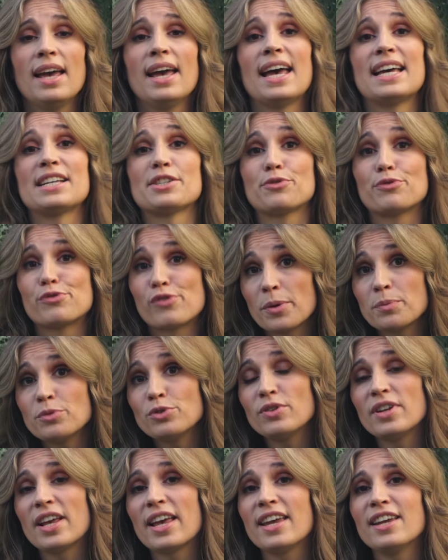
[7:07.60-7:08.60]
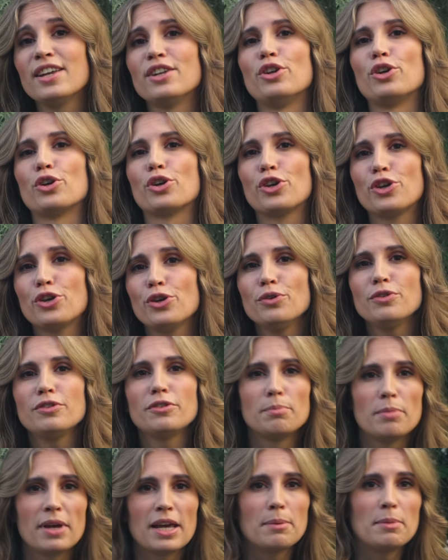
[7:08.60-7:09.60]
As from today, the
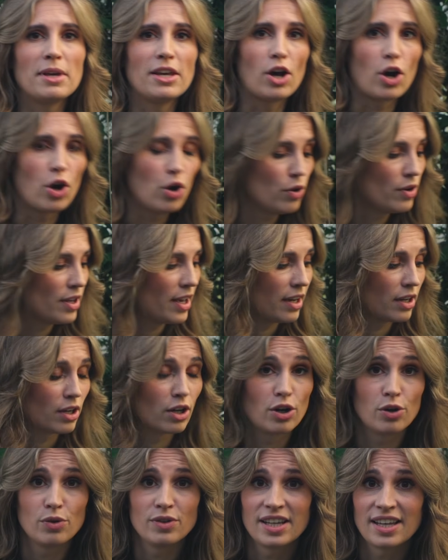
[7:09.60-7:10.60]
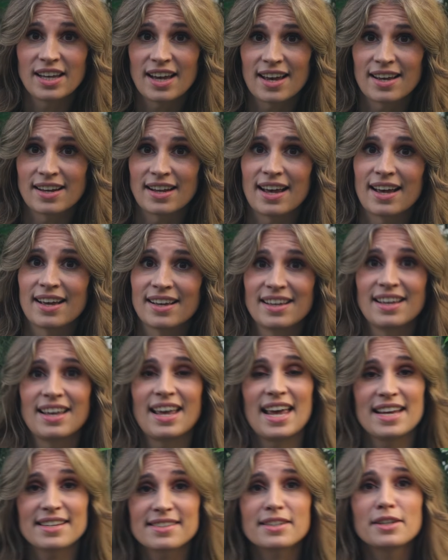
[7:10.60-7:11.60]
cute baby Hoya Croniana
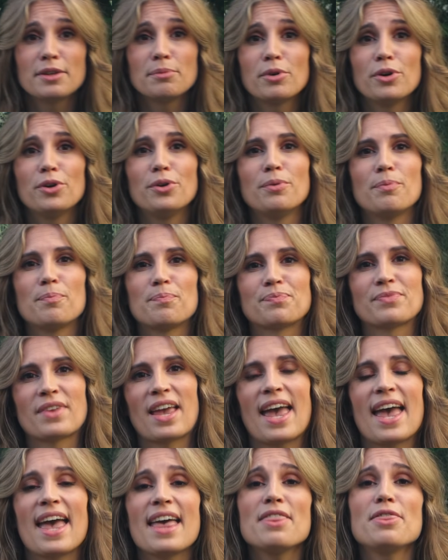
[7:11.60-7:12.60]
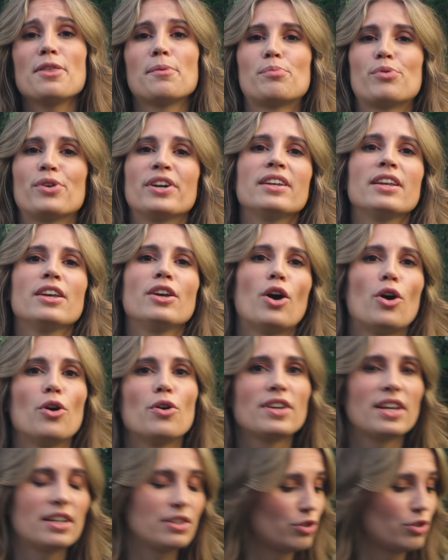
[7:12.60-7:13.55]
Eskimo and the pretty Hoya